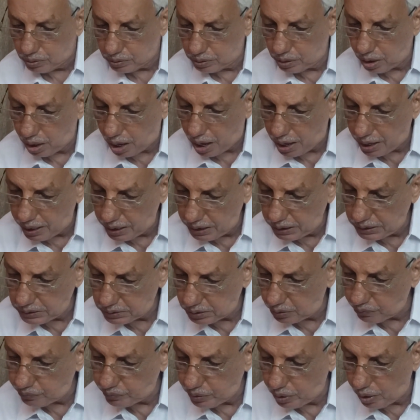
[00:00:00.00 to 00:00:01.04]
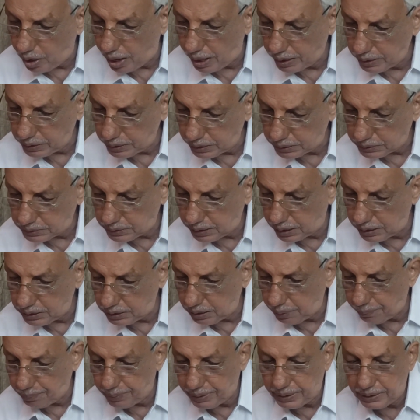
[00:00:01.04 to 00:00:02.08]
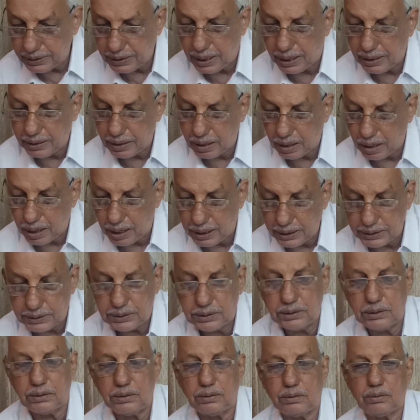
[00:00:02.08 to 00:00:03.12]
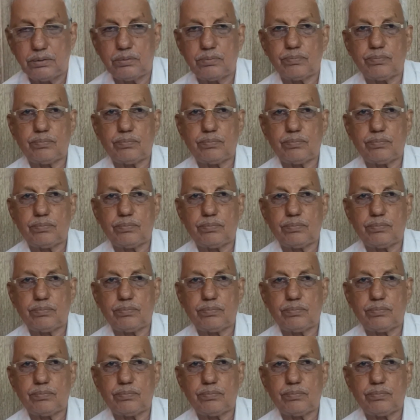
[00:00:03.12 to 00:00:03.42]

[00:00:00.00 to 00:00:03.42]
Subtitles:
The eyes of your understanding being enlightened.